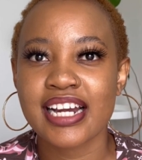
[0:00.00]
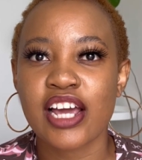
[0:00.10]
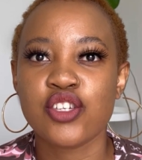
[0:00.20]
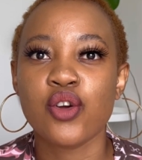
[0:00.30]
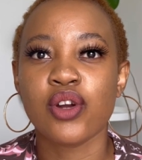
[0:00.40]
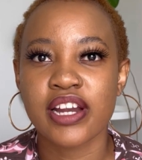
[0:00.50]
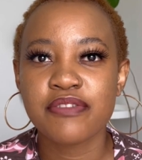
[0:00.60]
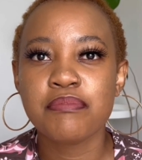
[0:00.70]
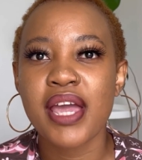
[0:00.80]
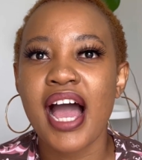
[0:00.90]
like you're
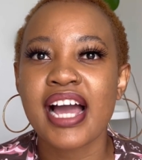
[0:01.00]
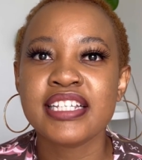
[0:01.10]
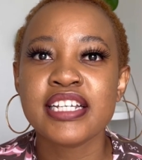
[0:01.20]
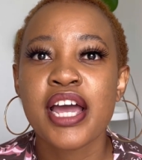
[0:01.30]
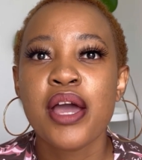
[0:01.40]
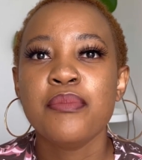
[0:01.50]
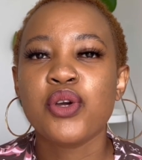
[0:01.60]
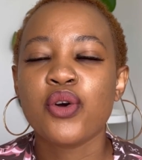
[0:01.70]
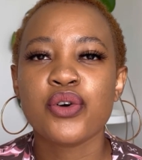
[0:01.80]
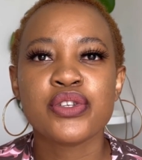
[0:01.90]
left behind,
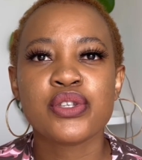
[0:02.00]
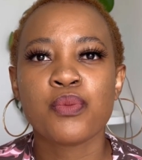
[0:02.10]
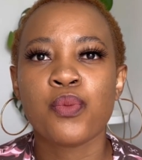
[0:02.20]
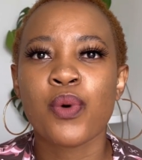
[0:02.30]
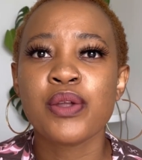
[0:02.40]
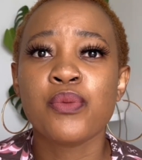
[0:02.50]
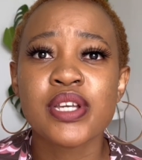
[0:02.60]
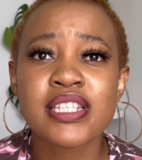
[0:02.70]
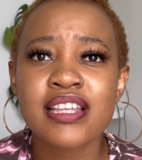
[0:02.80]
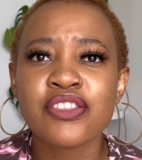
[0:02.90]
because when we
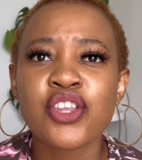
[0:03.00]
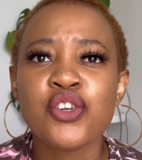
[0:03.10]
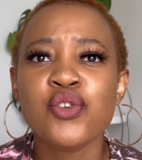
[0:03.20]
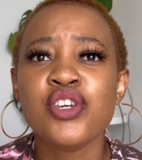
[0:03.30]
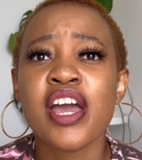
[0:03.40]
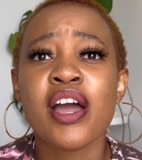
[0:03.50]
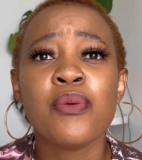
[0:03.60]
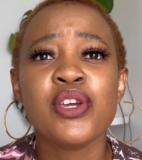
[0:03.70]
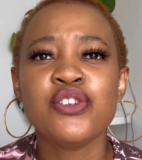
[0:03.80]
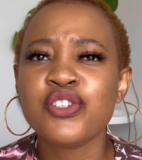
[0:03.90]
start the new year, we're
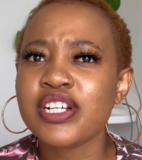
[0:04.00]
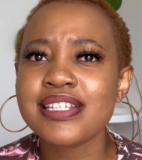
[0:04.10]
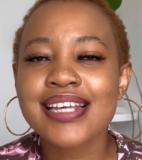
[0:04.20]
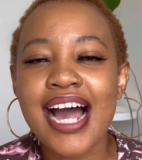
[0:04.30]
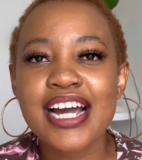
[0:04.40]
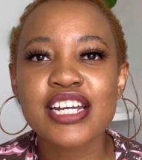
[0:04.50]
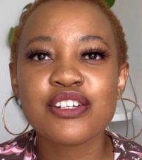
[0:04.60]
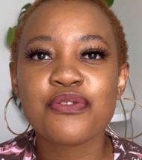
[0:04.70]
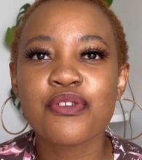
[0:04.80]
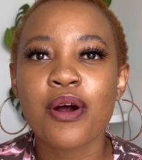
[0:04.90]
usually tired
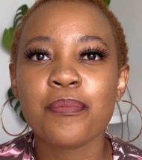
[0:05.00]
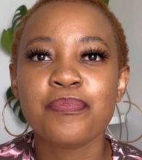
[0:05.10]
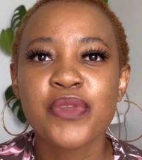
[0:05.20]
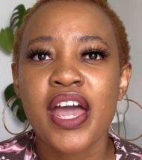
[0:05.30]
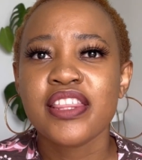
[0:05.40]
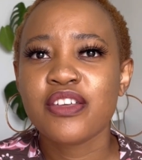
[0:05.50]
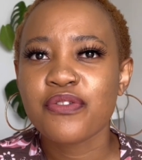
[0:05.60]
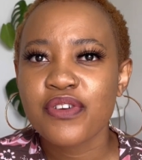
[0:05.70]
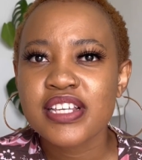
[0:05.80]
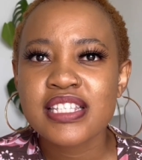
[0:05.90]
from the
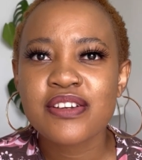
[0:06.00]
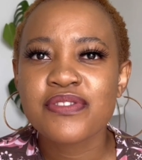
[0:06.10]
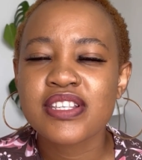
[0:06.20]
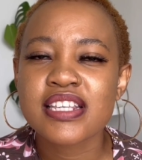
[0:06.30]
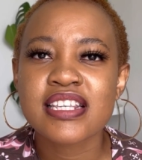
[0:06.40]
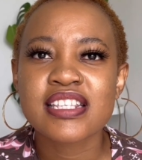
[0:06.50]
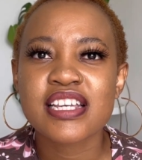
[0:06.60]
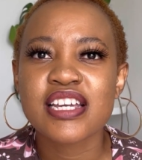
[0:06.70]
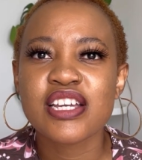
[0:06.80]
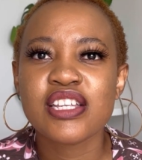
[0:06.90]
festive
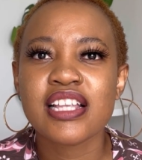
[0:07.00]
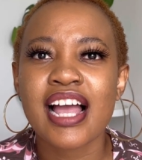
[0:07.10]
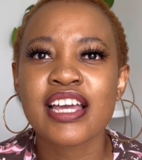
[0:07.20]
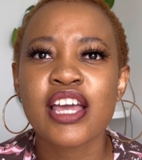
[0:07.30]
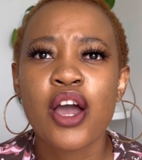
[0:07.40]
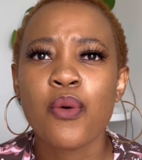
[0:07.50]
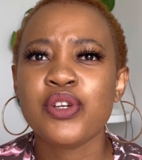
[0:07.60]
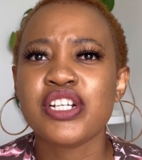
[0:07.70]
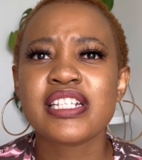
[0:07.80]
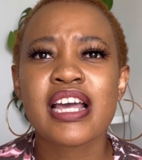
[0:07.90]
season, like we're
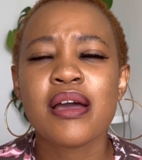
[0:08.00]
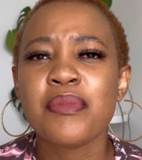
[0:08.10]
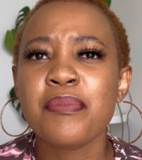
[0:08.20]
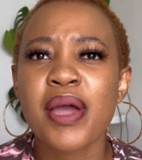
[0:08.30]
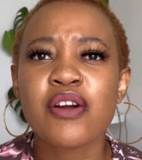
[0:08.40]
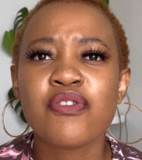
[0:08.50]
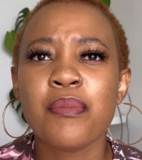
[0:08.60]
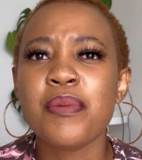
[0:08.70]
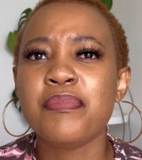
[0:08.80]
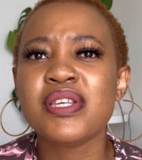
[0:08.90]
just coming back
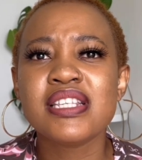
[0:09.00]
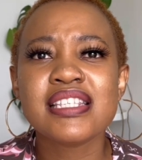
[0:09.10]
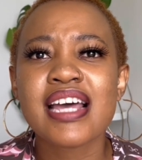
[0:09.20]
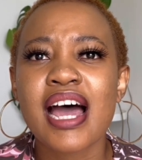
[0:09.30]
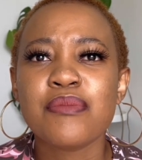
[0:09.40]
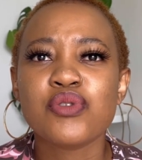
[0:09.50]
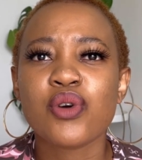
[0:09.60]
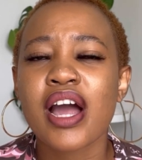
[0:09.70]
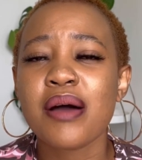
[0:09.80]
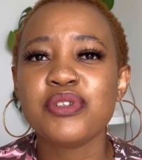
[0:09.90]
from a busy time. So
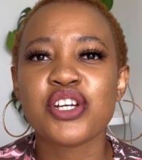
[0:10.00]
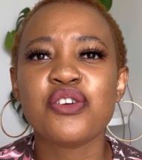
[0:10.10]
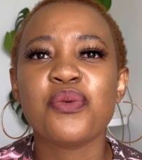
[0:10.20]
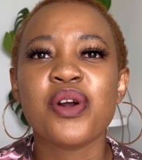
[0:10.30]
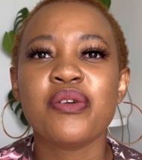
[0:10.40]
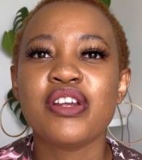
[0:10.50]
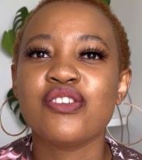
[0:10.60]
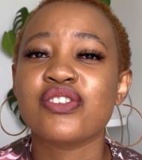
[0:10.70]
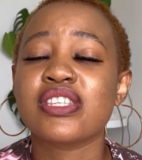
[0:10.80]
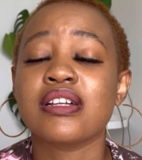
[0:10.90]
come January,
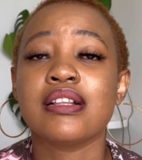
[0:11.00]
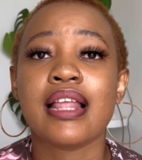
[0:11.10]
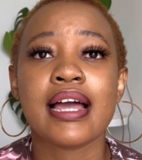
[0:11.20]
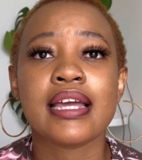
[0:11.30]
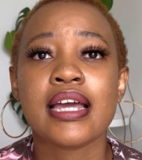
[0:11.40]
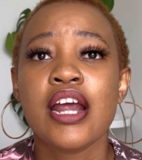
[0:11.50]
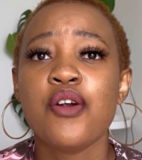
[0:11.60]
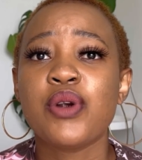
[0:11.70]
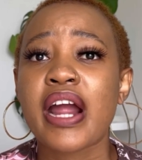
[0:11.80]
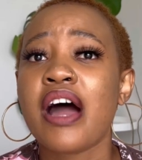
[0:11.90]
you're still like
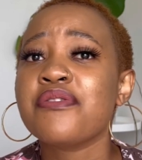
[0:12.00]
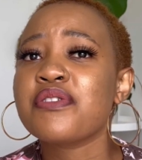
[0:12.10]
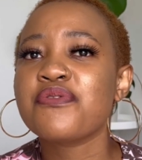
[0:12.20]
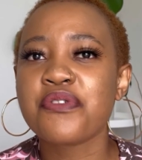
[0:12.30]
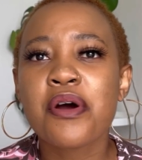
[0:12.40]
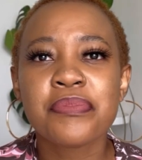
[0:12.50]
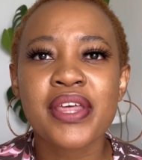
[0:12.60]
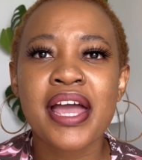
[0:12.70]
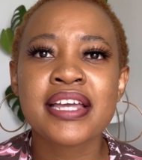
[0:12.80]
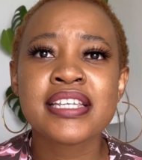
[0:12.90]
recovering from
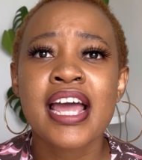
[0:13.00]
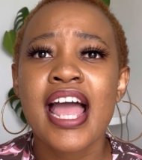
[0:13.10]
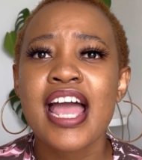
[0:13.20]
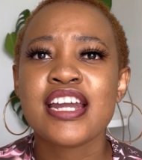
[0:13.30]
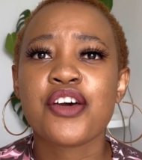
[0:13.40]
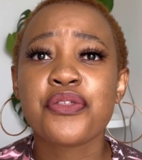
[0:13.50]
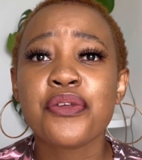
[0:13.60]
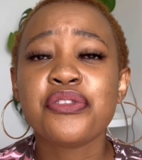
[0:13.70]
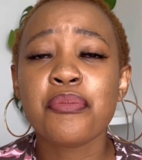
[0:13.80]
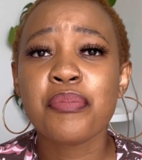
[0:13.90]
that. And I
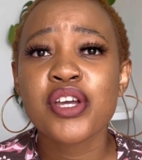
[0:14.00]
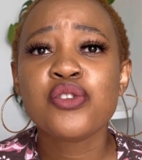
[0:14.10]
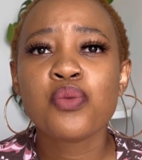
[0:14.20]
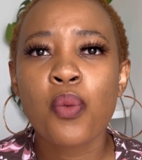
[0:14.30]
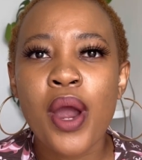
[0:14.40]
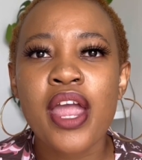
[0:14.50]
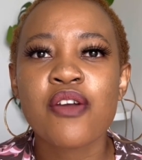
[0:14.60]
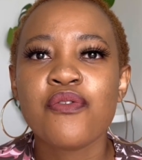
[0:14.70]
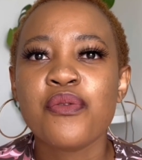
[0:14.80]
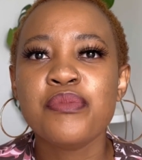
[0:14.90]
thought the best way
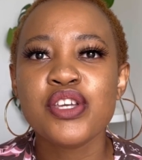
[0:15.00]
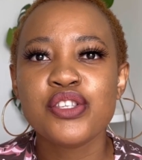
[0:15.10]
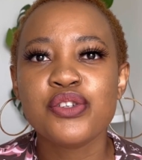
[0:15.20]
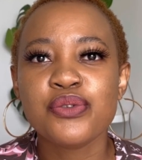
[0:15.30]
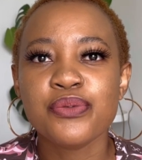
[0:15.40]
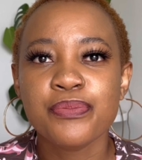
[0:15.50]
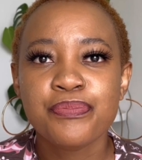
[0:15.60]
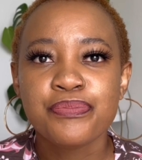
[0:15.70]
for me to